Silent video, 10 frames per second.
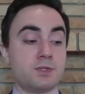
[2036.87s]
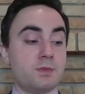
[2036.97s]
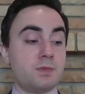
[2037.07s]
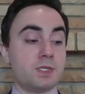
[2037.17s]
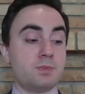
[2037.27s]

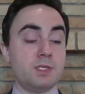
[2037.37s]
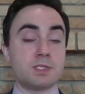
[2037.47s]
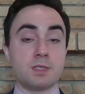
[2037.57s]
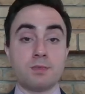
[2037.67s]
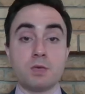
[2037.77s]
There must be
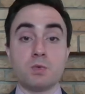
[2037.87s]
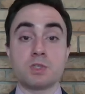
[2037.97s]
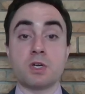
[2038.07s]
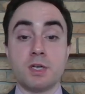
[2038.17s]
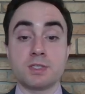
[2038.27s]
something
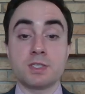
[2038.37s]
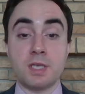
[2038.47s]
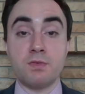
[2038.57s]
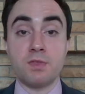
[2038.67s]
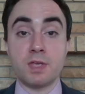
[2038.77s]
which causes
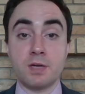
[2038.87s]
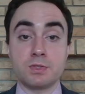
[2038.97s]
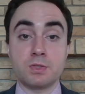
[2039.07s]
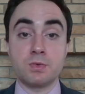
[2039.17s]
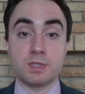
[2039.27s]
everything
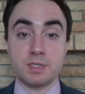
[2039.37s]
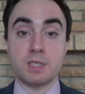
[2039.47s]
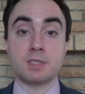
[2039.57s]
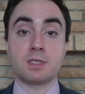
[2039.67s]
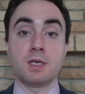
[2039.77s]
else to
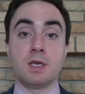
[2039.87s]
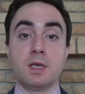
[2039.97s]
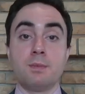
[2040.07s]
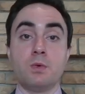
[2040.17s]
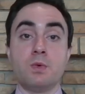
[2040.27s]
exist,
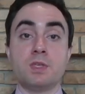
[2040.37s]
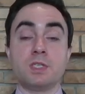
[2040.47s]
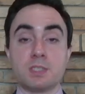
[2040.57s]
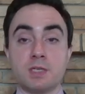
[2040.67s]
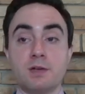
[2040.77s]
but which
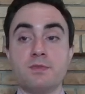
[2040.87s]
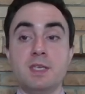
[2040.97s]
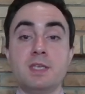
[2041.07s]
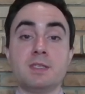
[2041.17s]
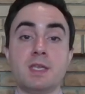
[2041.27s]
itself
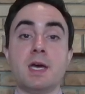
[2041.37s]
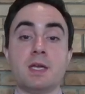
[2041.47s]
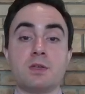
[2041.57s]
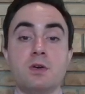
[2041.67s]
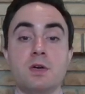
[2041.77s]
is
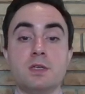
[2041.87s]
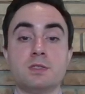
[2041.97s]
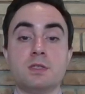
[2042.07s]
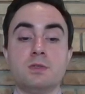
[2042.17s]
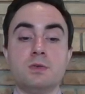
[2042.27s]
not
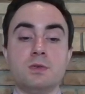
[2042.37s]
caused to